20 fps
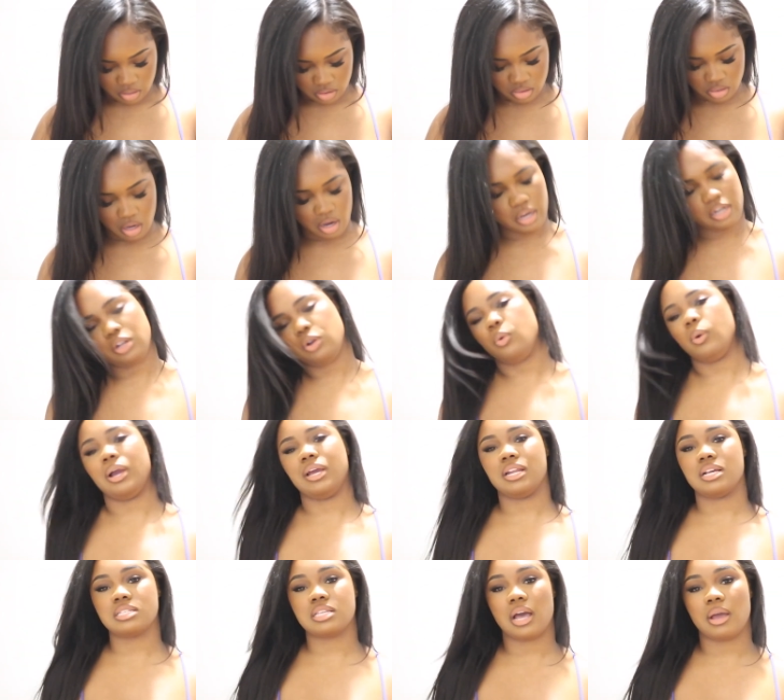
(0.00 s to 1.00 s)
not
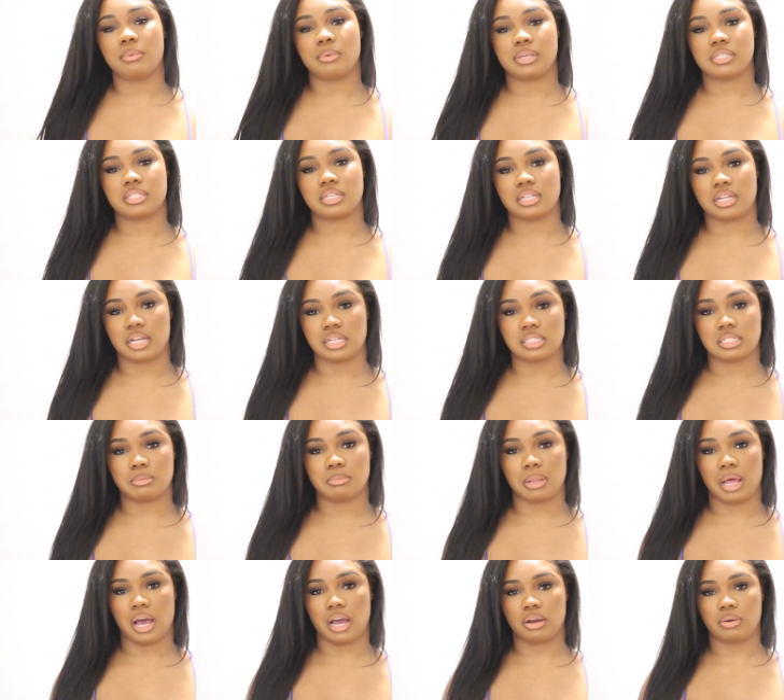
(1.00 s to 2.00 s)
quite as high-waisted as the
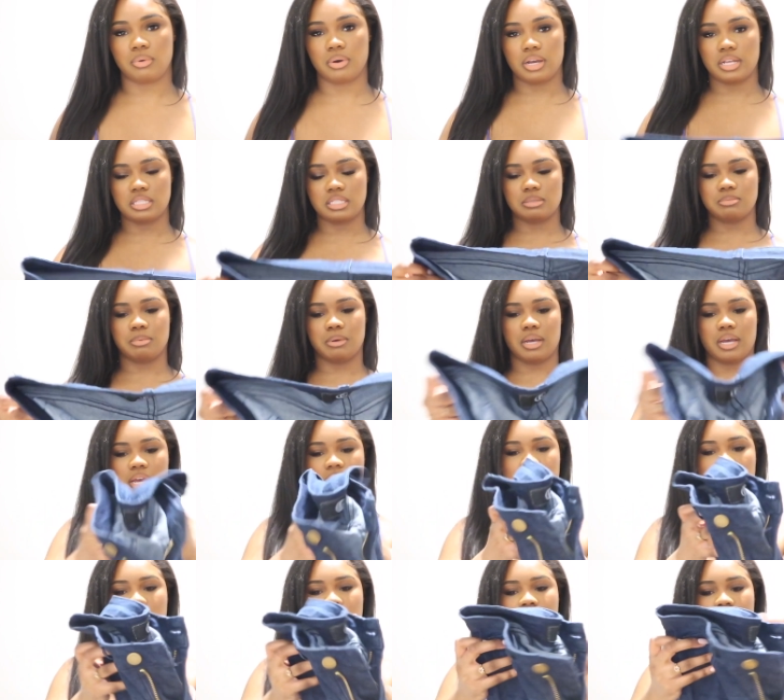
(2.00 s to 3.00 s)
black ones,
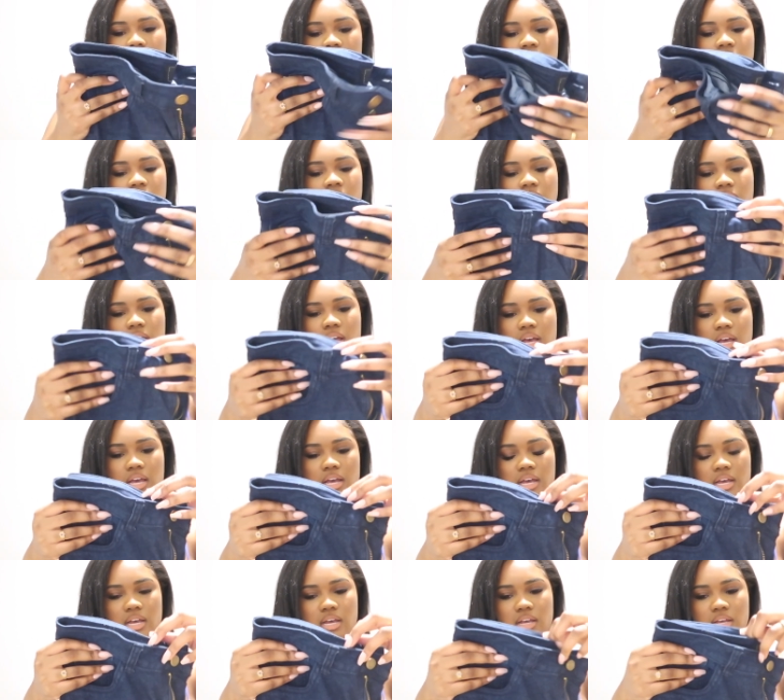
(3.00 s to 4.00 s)
but
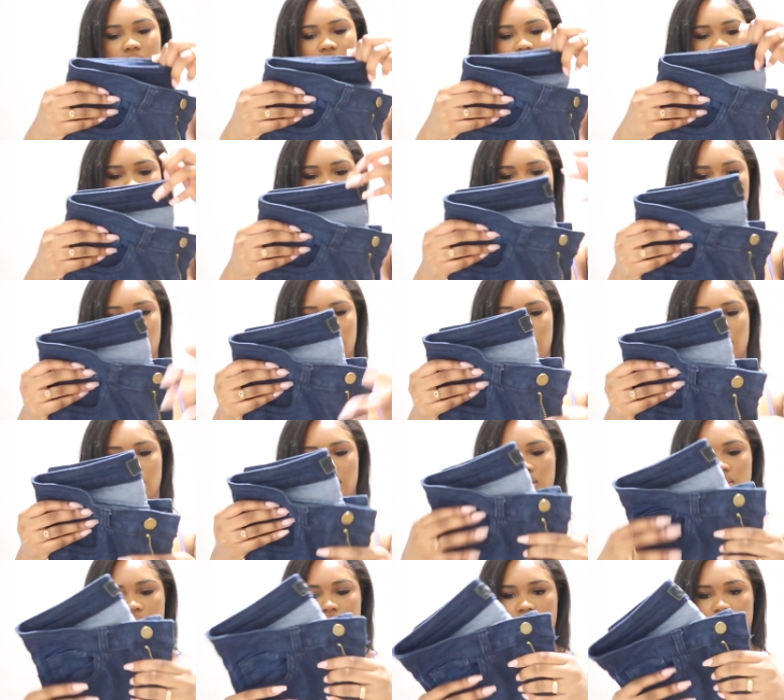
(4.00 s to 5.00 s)
uh
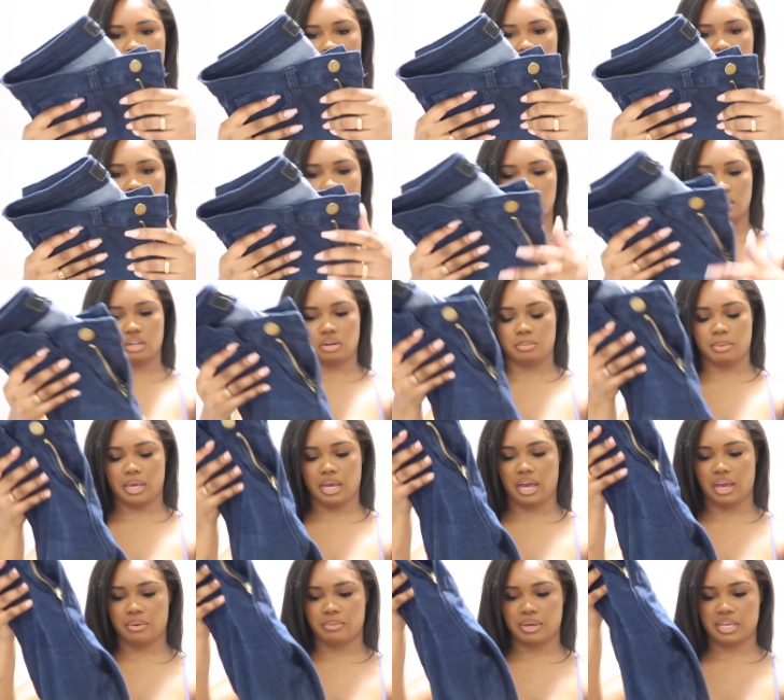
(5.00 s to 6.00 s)
they are a little bit
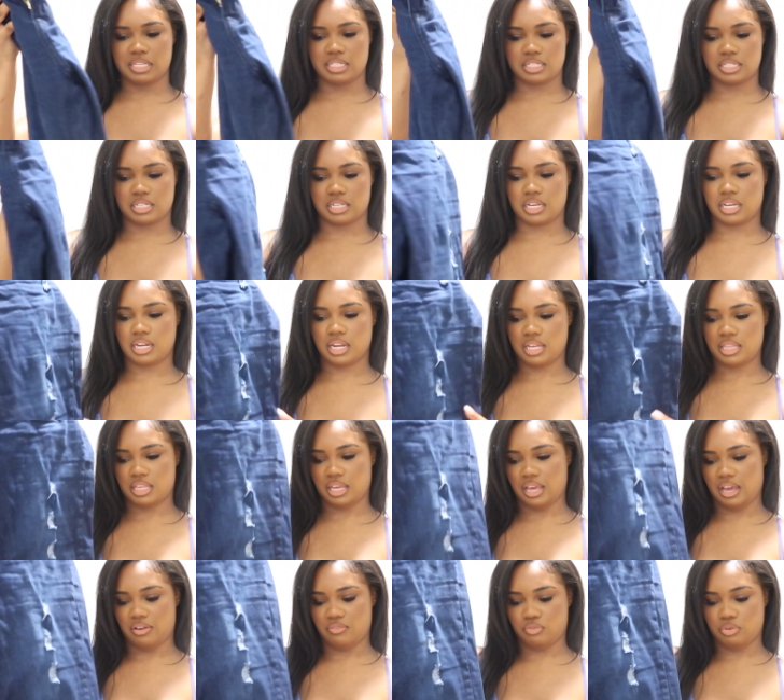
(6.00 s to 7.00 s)
high-waisted and they
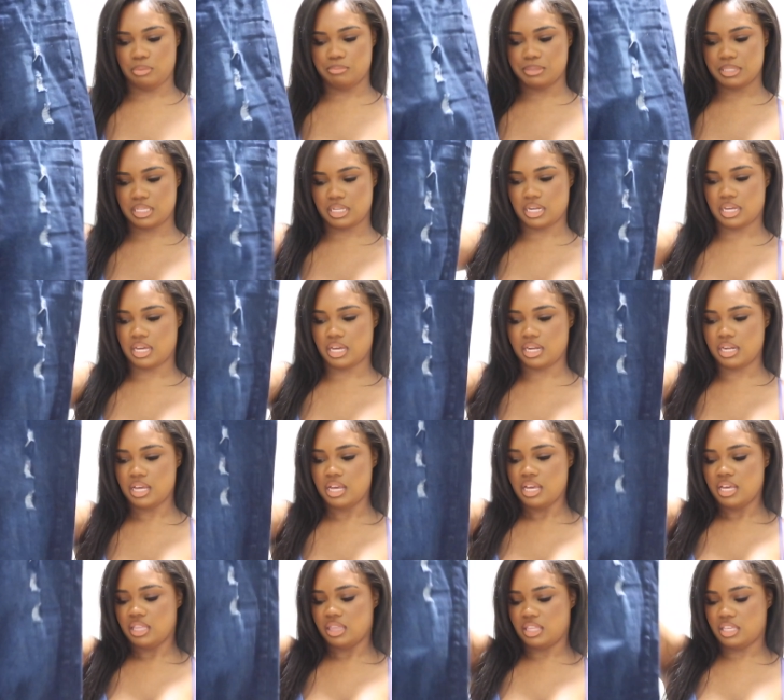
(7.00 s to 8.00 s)
have rips in
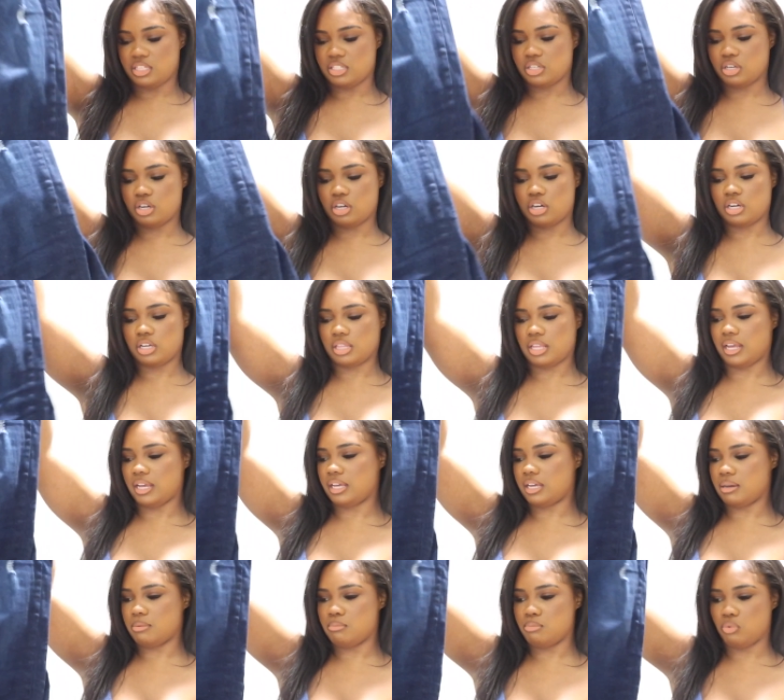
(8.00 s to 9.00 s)
it. These are
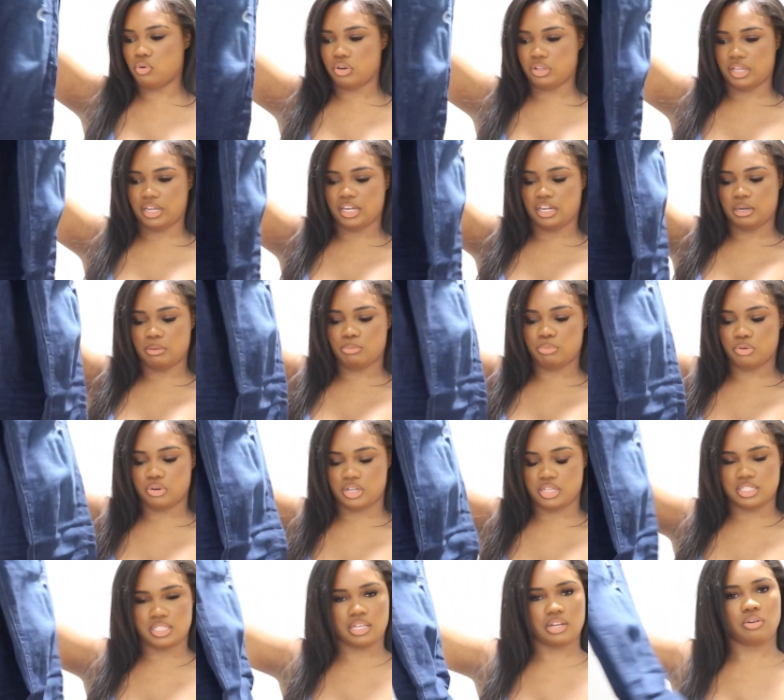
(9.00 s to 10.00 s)
like more like
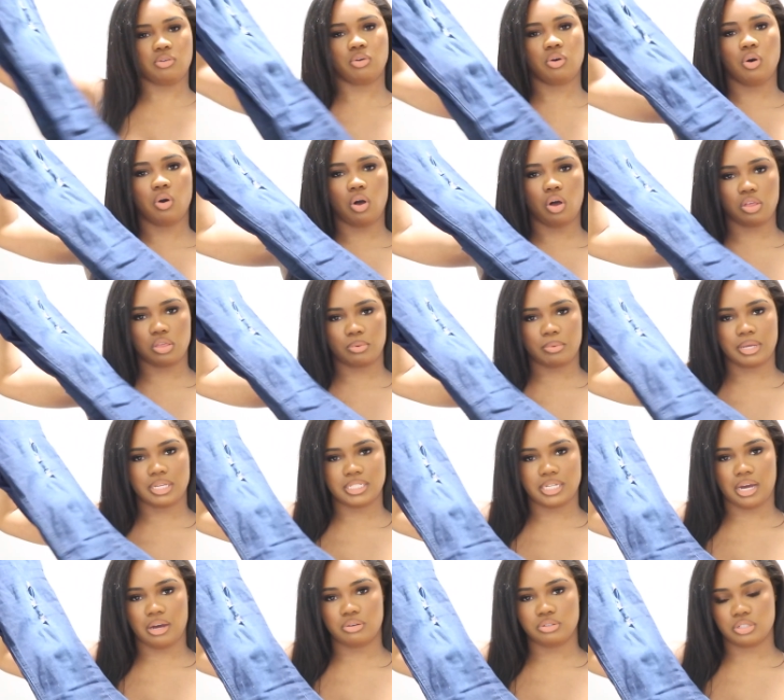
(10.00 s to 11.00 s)
capris. They don't go all the way
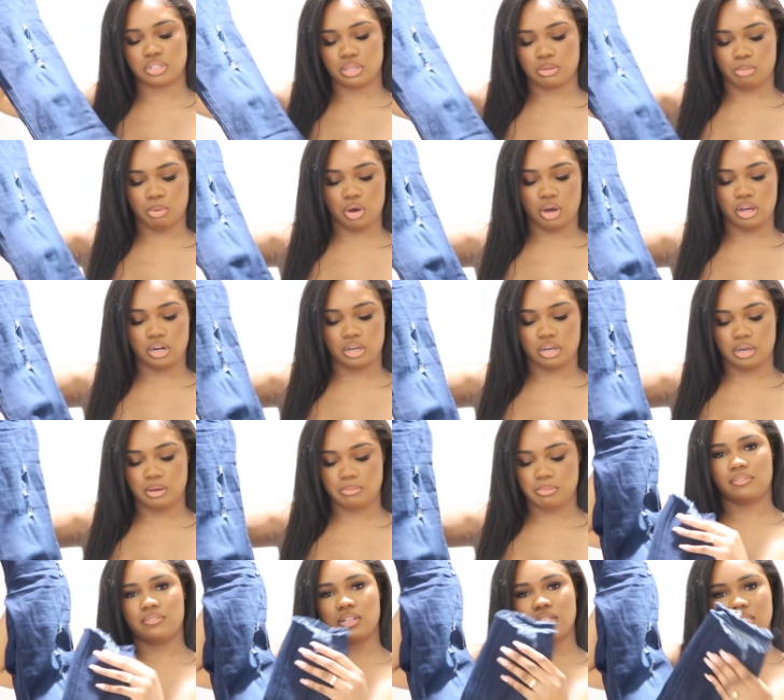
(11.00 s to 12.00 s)
down to the
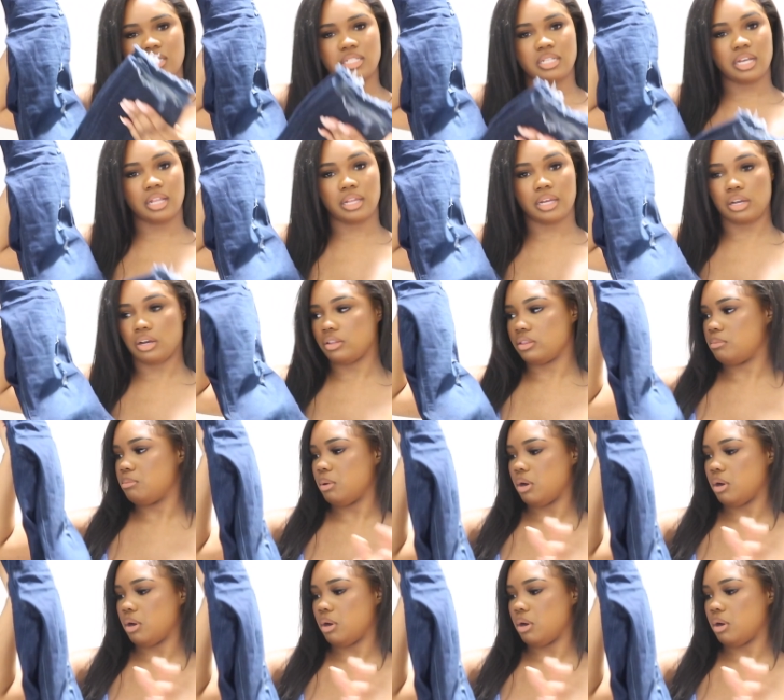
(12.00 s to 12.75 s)
bottom. Love the detailing on the